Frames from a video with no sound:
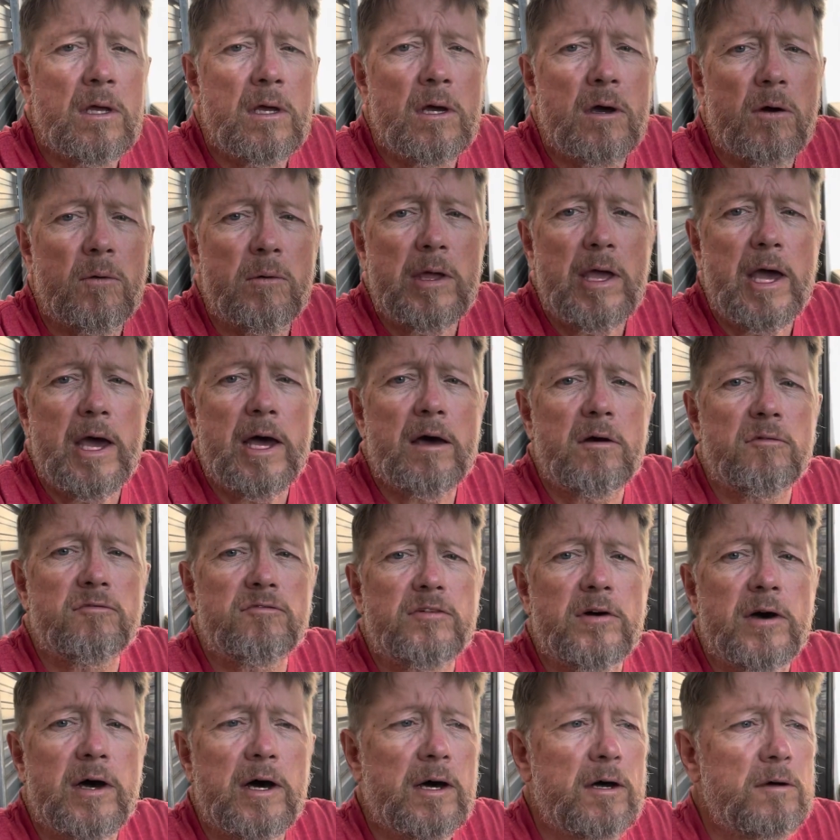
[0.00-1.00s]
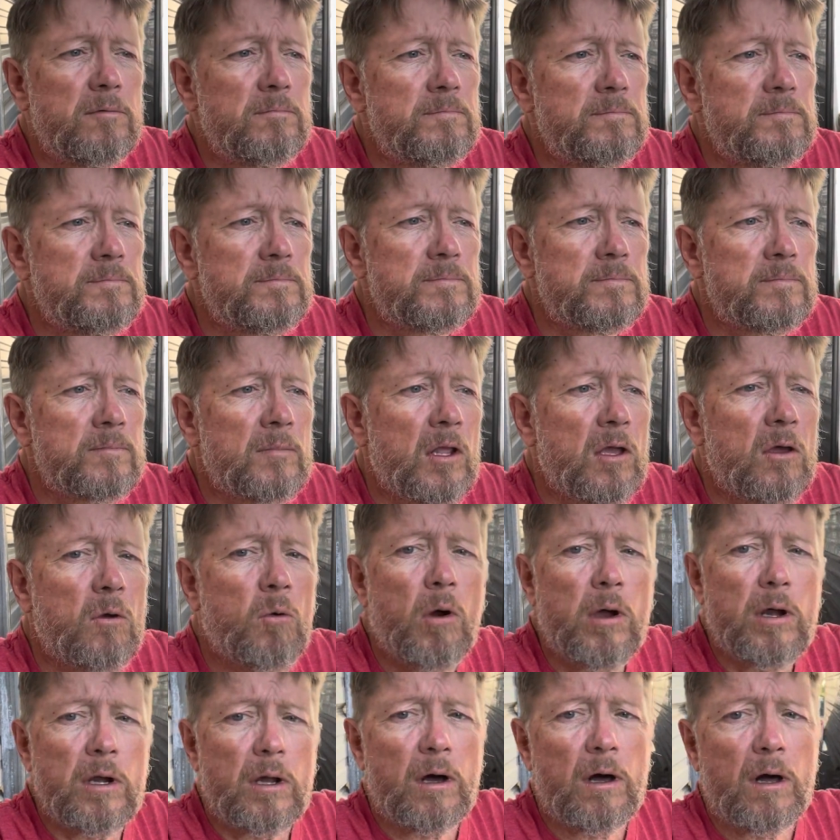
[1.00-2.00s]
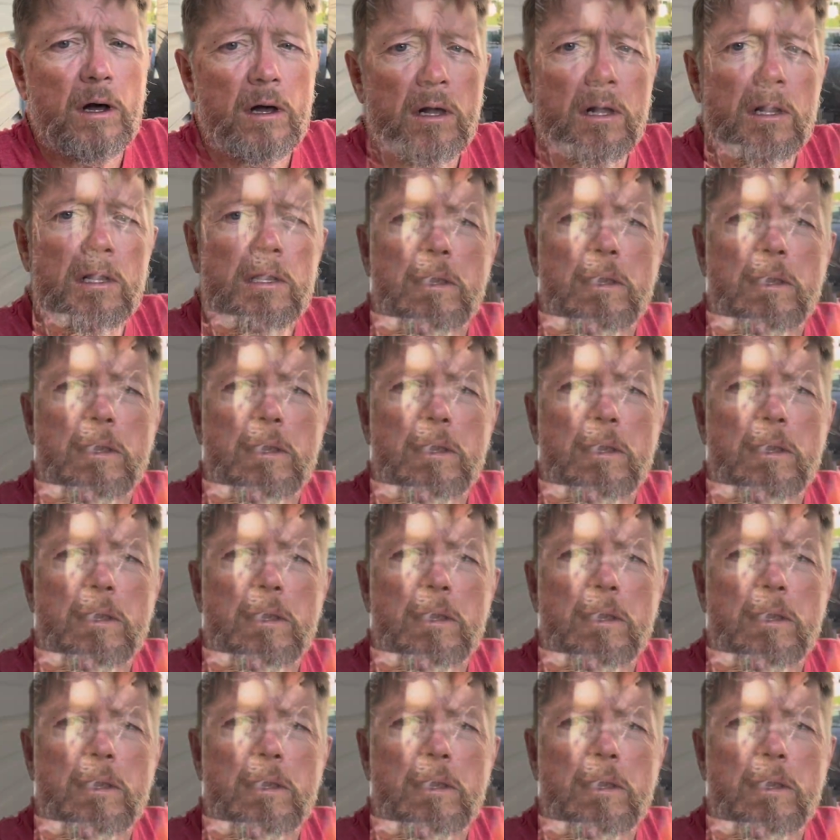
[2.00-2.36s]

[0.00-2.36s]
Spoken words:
We have quite a haul.